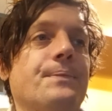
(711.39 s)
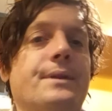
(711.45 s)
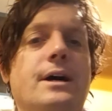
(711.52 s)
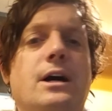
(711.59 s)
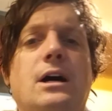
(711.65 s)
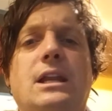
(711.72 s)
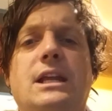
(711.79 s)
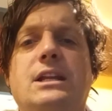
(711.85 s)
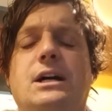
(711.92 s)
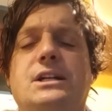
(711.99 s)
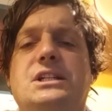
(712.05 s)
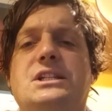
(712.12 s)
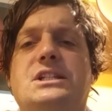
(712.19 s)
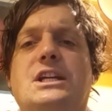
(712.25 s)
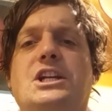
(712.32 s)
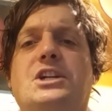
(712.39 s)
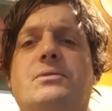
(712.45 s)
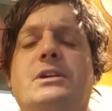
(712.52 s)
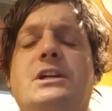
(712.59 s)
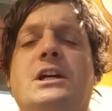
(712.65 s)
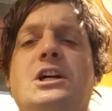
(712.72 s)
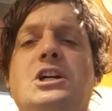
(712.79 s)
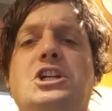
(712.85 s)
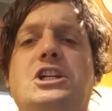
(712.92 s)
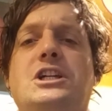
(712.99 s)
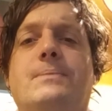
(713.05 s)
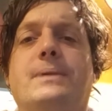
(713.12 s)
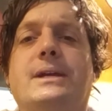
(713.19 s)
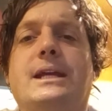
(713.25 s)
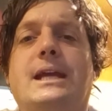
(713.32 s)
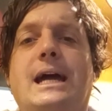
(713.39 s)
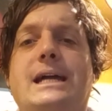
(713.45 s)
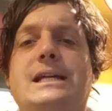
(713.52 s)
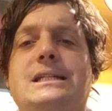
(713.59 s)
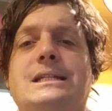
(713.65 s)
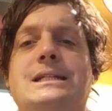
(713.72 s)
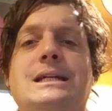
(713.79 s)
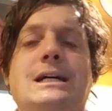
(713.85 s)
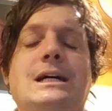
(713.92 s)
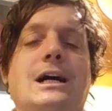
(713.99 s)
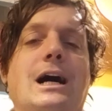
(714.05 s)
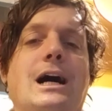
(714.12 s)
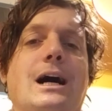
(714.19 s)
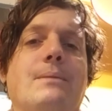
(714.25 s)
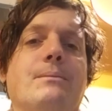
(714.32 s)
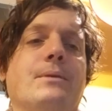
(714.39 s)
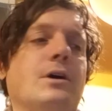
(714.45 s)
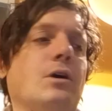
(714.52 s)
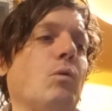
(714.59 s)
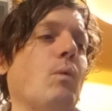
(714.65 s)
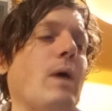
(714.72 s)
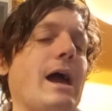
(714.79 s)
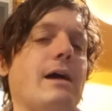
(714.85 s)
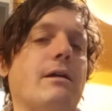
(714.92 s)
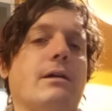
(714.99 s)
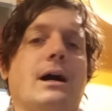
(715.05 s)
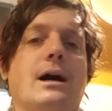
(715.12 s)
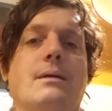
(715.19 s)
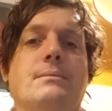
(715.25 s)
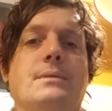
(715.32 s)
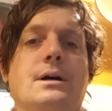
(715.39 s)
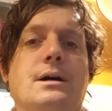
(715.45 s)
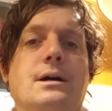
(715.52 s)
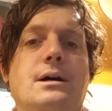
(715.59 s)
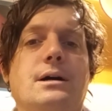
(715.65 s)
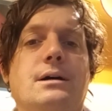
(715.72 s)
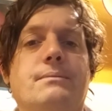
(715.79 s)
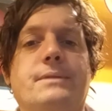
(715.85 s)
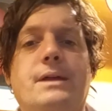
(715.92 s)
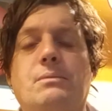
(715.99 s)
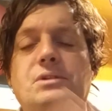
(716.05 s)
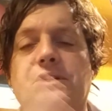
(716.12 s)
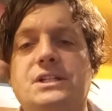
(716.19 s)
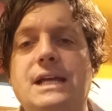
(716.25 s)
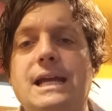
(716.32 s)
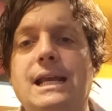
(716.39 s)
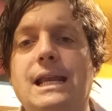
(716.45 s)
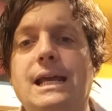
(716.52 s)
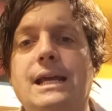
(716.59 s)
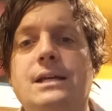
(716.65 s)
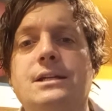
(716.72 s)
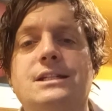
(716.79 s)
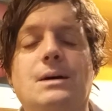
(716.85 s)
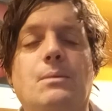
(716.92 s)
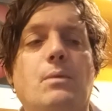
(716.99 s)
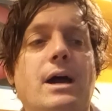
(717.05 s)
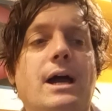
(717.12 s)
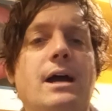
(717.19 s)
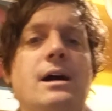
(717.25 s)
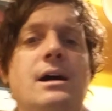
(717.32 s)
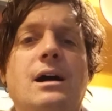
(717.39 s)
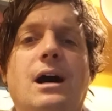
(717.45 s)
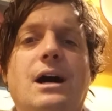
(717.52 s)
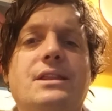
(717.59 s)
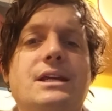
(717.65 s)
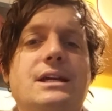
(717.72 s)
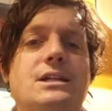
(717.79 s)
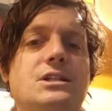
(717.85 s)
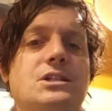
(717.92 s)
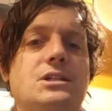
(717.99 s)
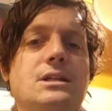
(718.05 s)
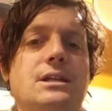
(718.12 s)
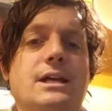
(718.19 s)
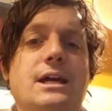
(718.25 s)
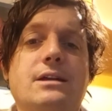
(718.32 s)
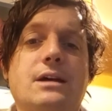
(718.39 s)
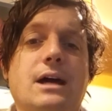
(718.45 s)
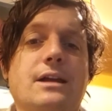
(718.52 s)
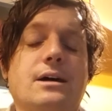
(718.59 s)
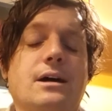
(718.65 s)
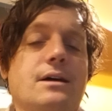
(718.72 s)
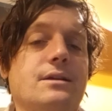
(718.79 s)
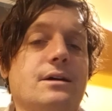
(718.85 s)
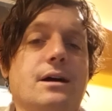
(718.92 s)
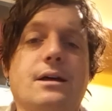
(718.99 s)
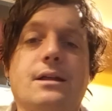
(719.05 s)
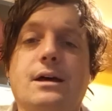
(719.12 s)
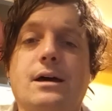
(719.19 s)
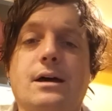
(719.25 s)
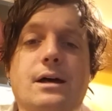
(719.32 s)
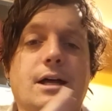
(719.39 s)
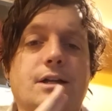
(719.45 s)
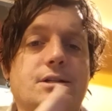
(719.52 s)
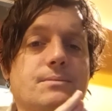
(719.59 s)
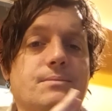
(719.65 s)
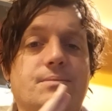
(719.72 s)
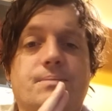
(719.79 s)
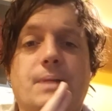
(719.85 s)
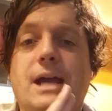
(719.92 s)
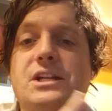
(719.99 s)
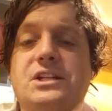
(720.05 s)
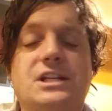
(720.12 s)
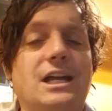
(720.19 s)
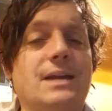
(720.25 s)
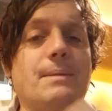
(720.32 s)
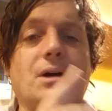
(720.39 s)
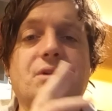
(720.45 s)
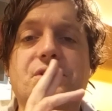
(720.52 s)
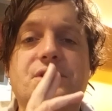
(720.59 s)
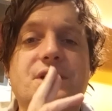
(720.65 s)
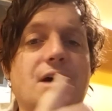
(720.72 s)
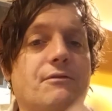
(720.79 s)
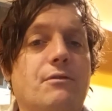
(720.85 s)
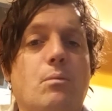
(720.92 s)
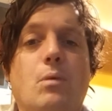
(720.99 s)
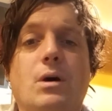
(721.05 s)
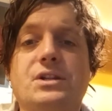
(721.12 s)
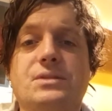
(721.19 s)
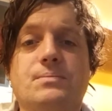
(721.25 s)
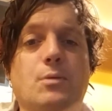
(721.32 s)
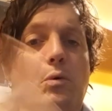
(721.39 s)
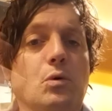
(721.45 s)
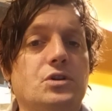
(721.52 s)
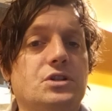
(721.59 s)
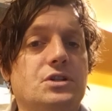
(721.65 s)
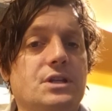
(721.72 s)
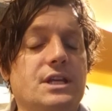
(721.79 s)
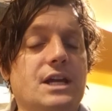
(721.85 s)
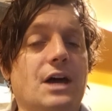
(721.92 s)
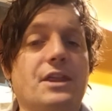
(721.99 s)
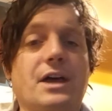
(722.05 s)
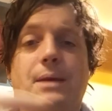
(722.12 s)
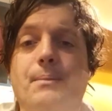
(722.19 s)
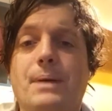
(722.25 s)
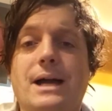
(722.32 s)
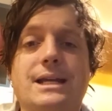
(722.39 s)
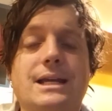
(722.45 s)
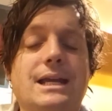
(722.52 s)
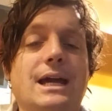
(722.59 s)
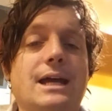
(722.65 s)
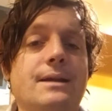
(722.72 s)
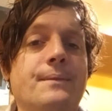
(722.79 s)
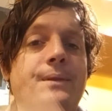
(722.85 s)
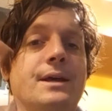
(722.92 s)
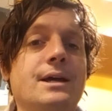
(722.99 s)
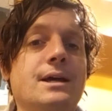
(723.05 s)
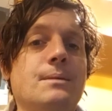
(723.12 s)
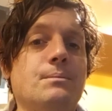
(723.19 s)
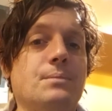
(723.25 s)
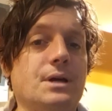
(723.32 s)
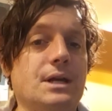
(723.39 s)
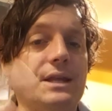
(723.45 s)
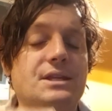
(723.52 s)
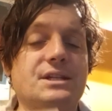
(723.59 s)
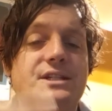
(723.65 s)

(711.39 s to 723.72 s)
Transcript: early 19th century shipping case where they were sailing somewhere. I think they had paid a certain amount to sail from one port to the other and back again, but at the